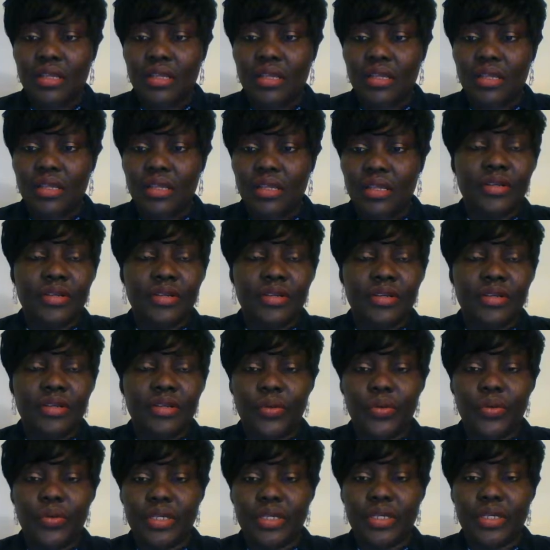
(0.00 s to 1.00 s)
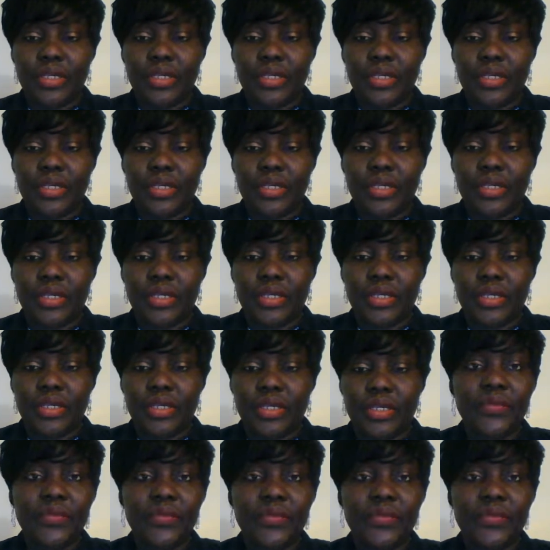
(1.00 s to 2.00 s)
Let's review case 4 now.
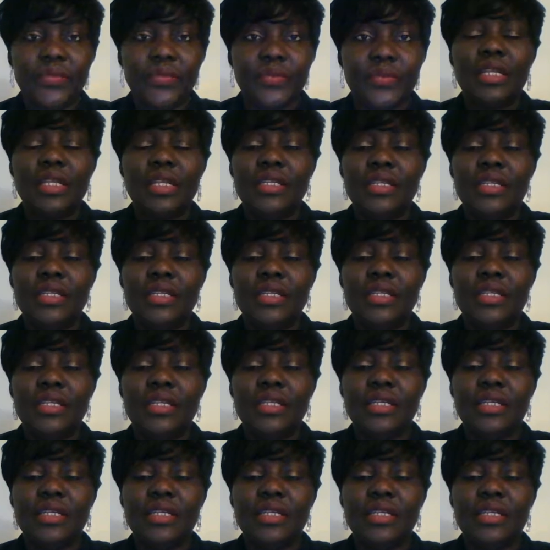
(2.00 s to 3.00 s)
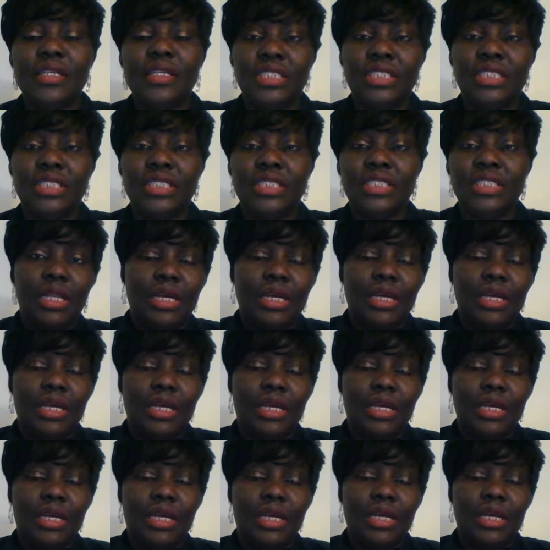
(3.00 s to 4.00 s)
This is about Jemila
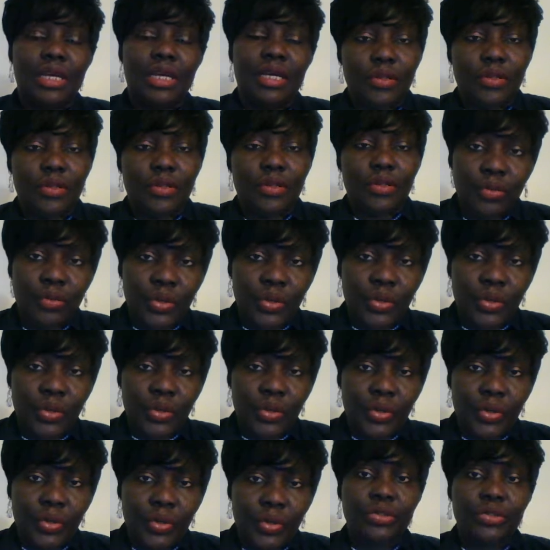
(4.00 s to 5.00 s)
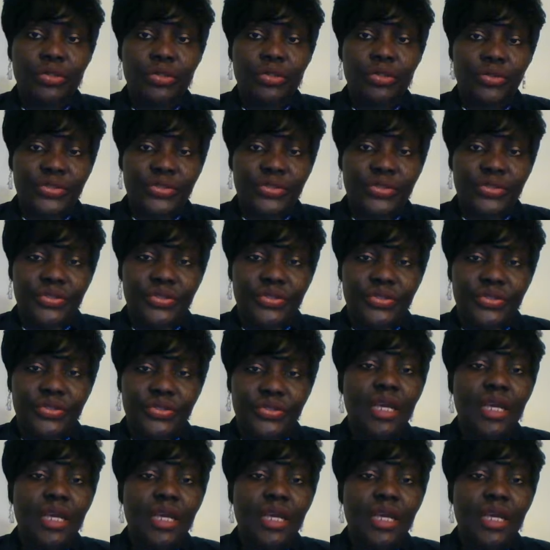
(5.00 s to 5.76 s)
with no children.